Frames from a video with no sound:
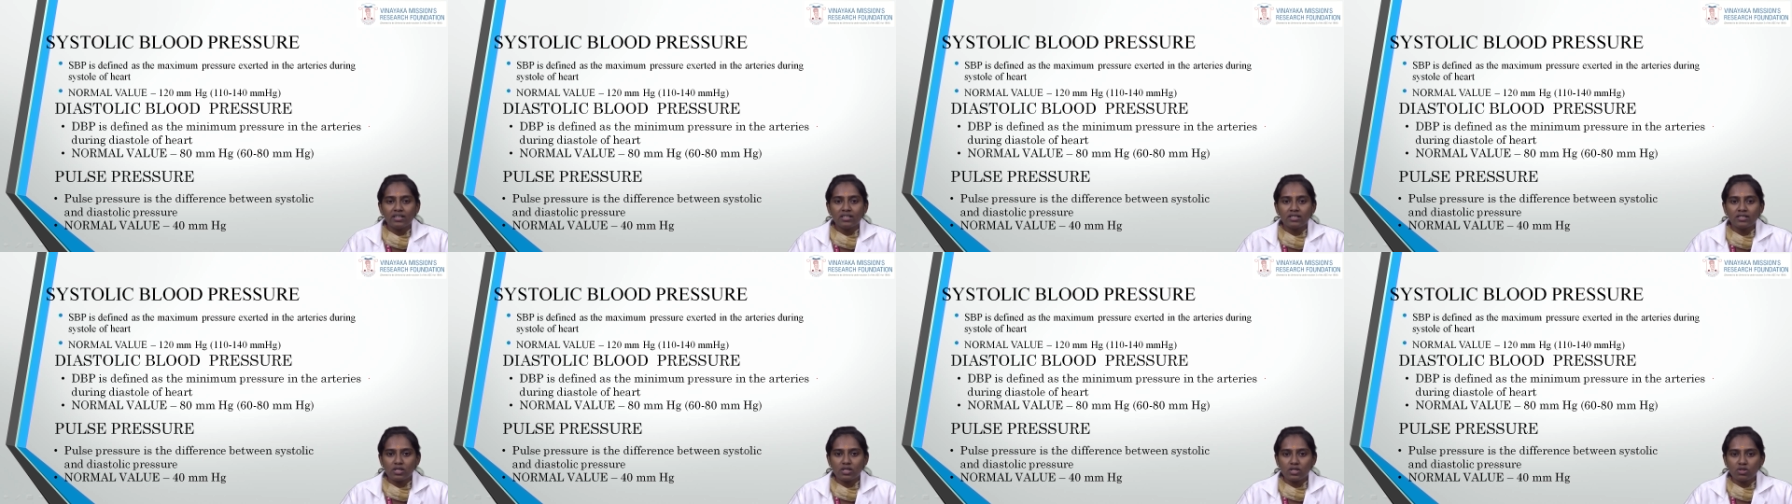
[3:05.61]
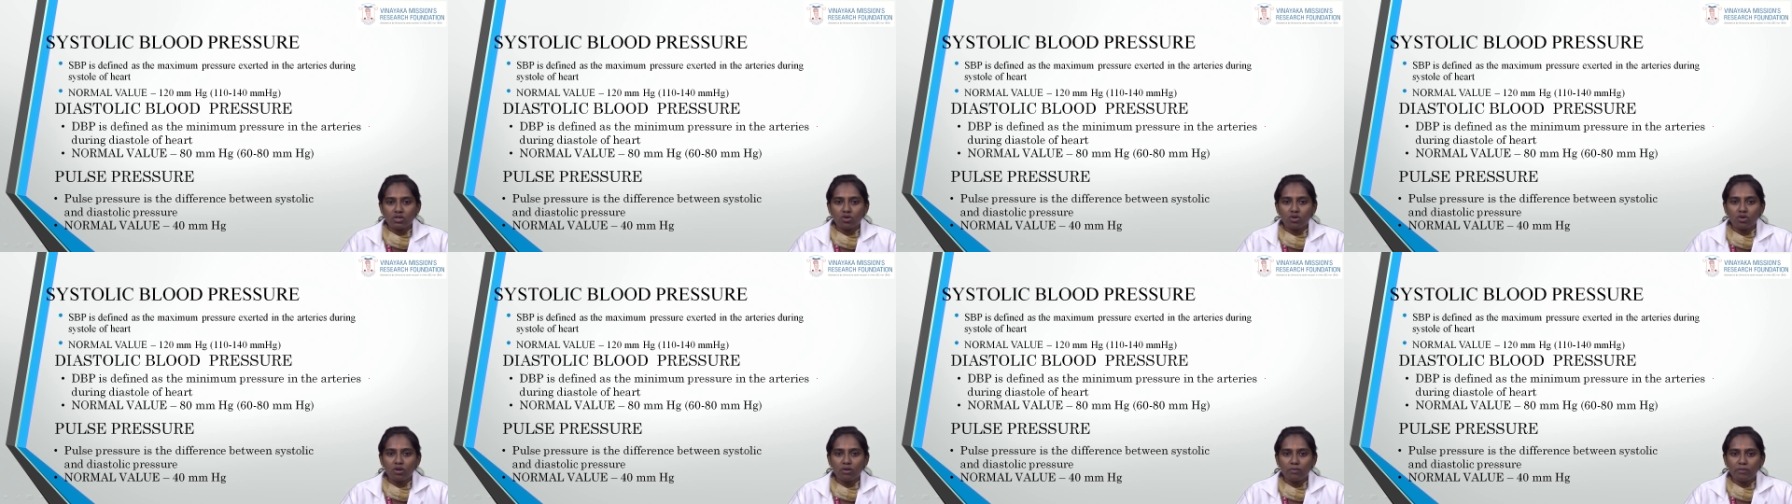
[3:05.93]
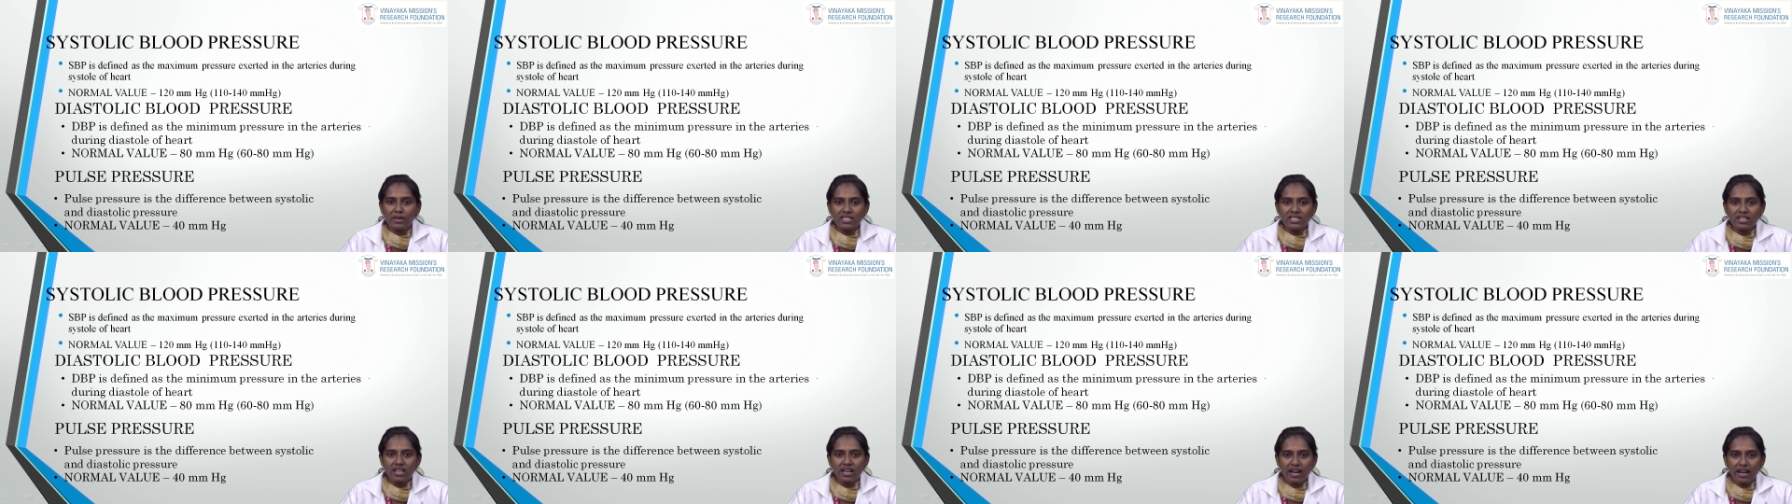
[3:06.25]
Systole
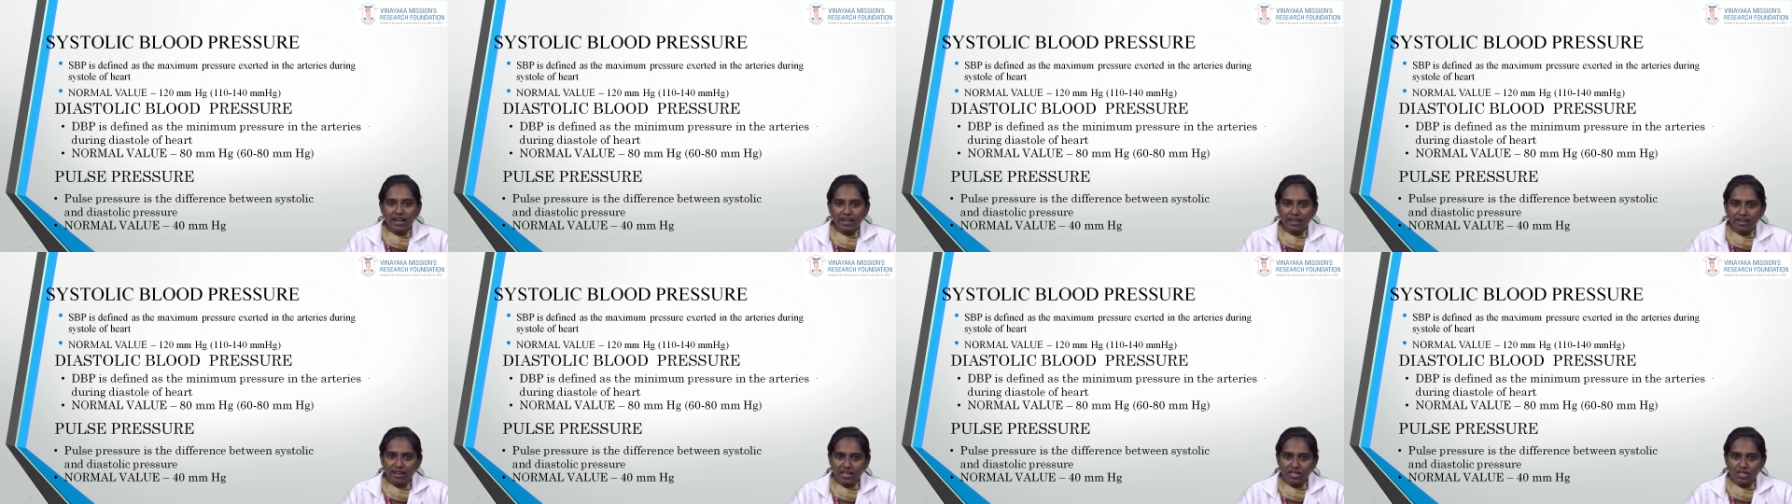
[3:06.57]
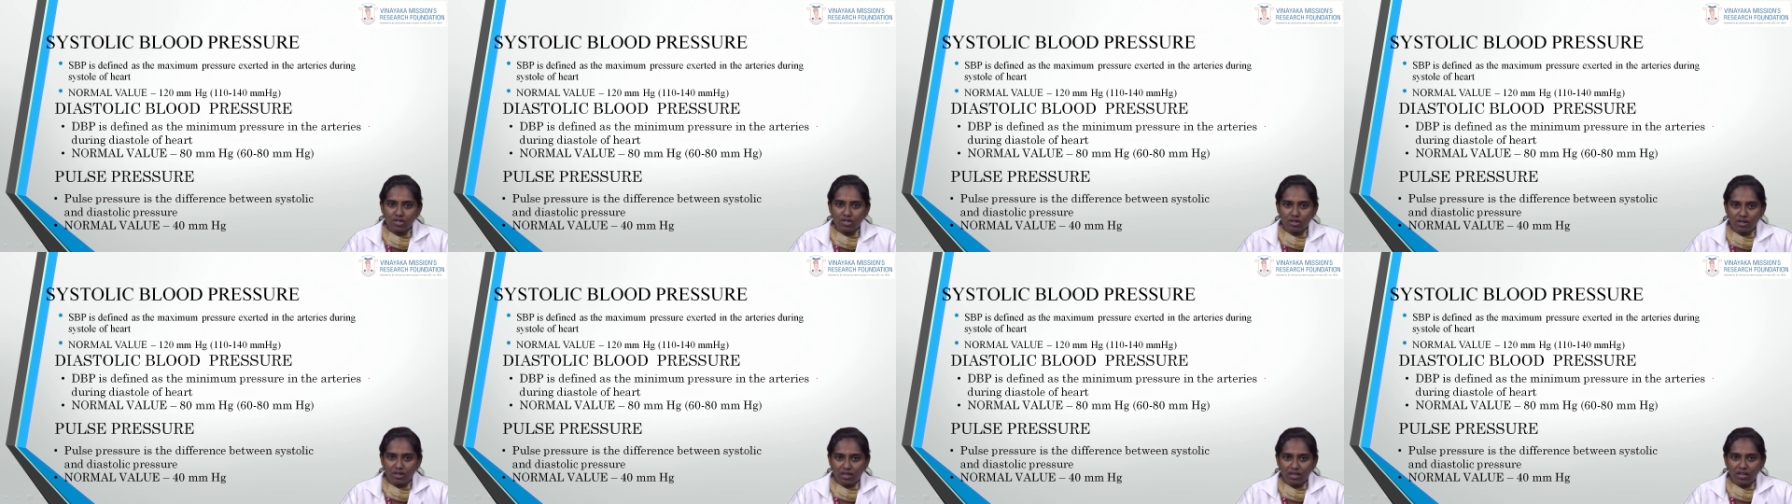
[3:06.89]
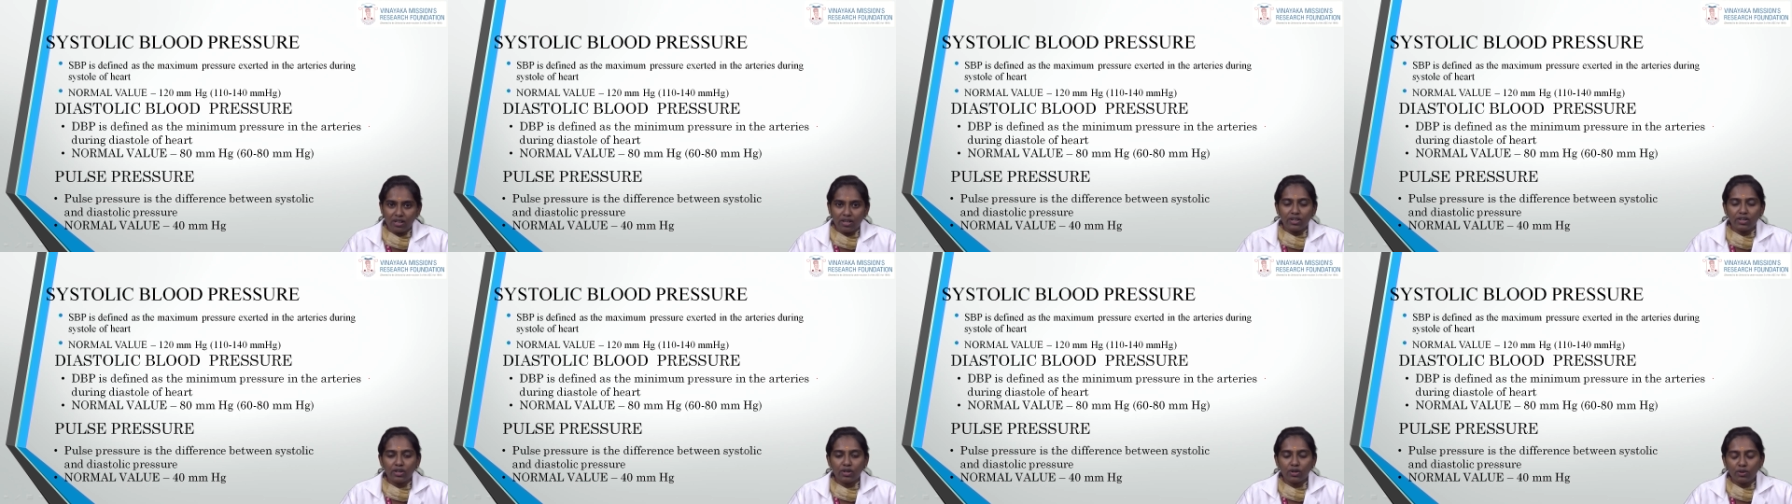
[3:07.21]
means contraction.
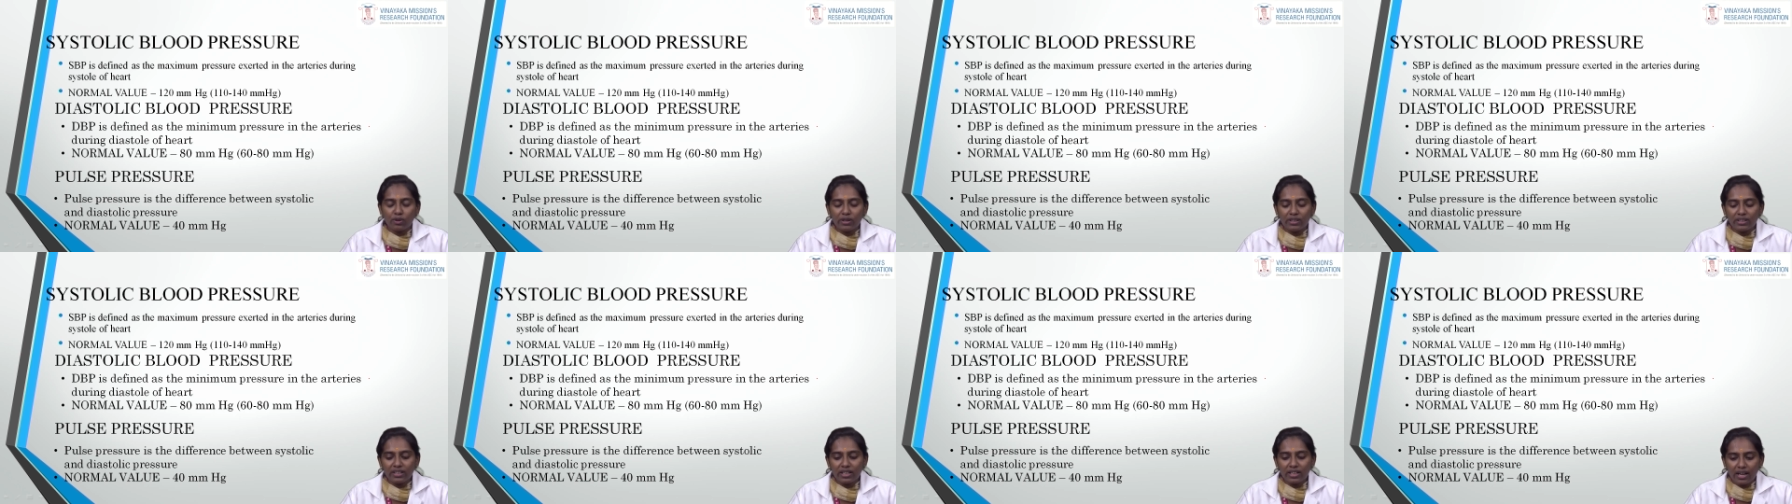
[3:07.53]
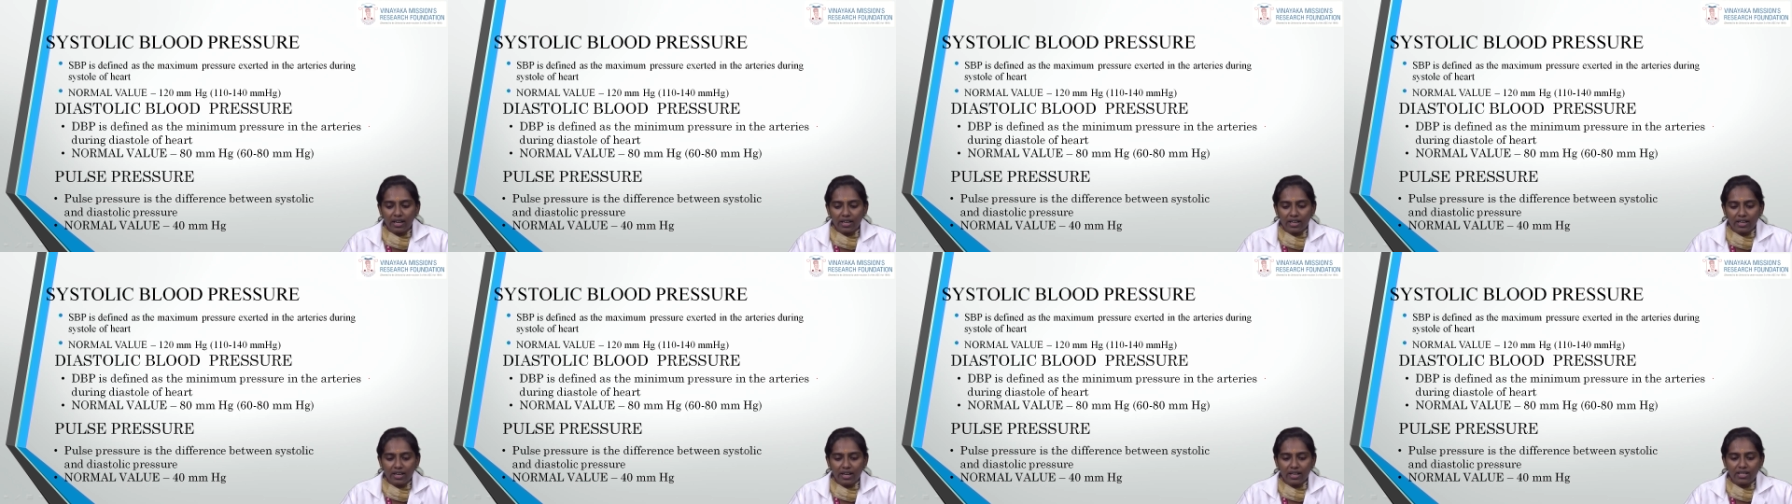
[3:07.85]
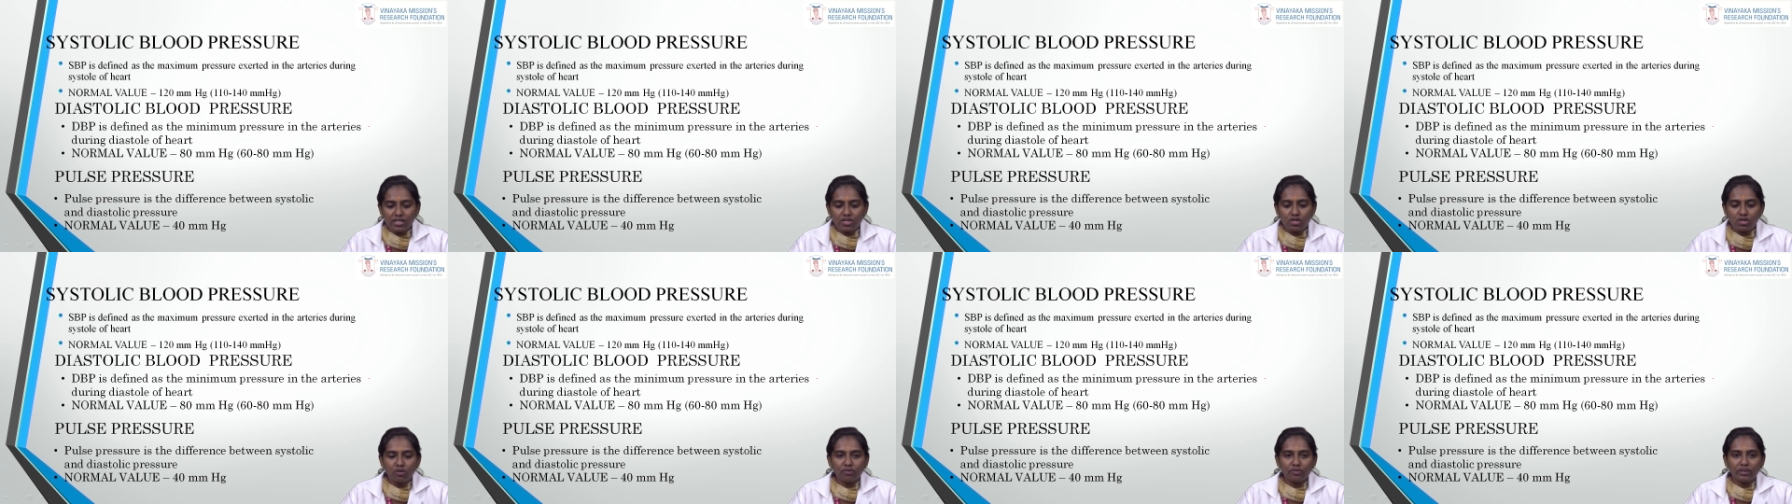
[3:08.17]
During the
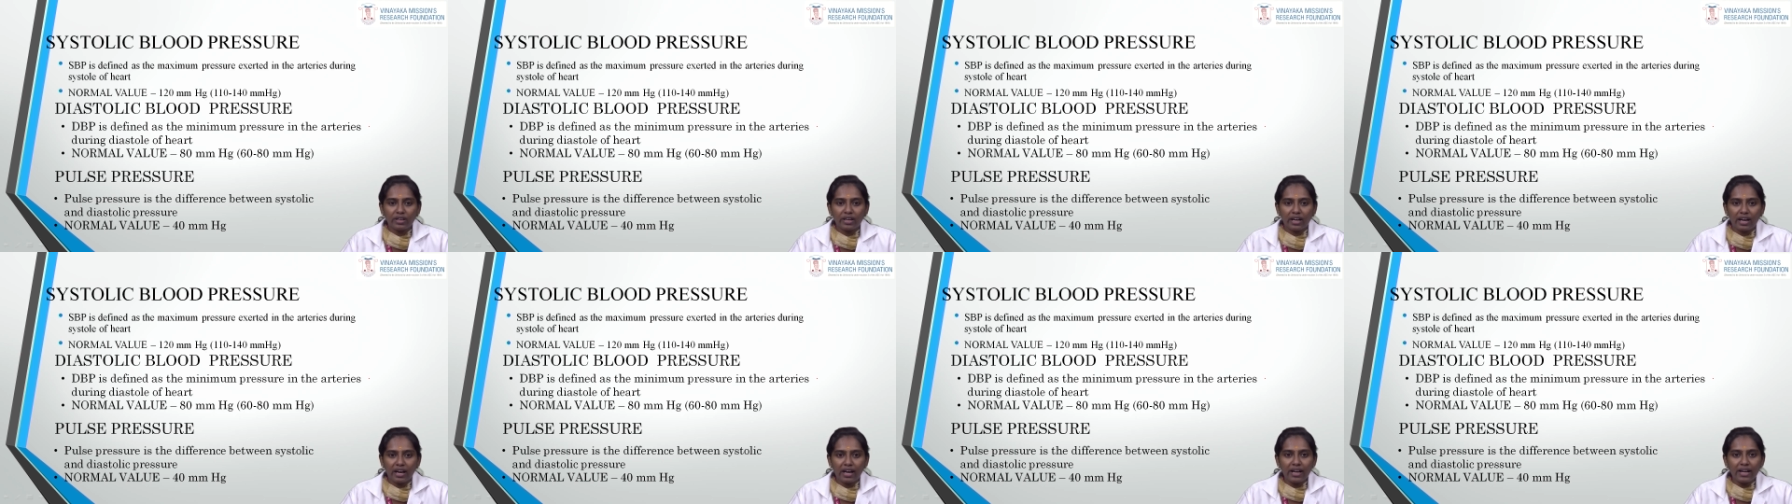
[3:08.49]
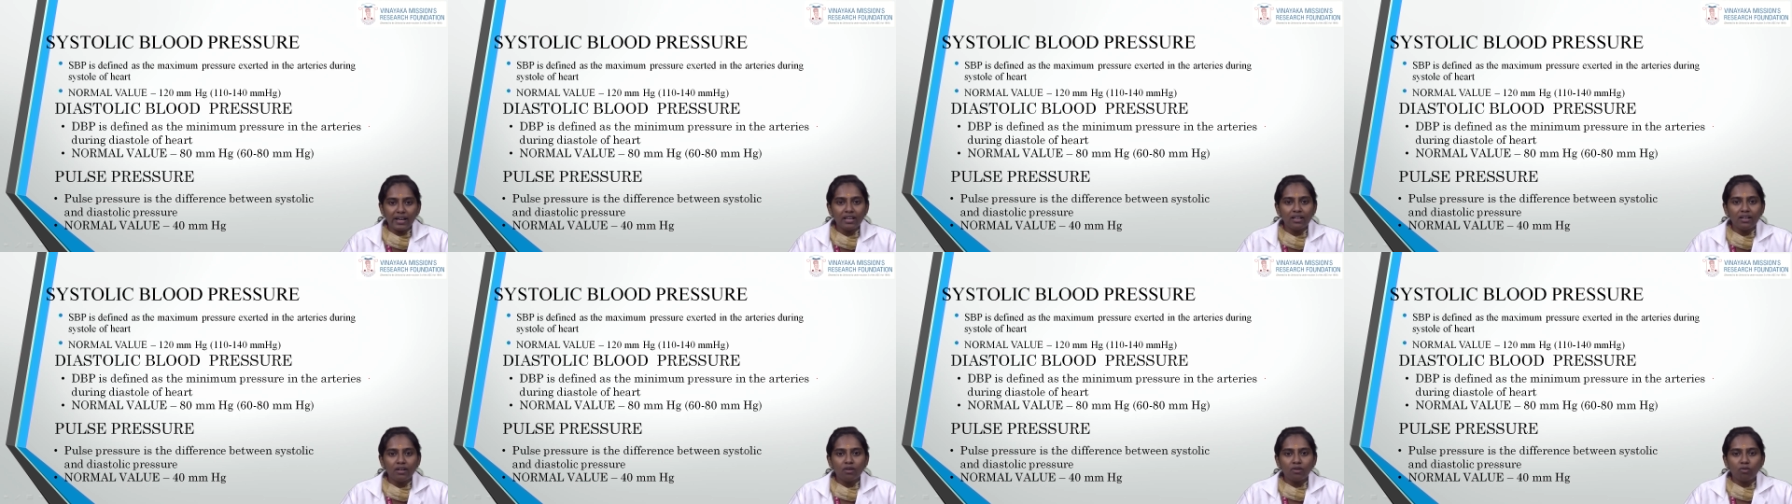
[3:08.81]
contraction of the heart,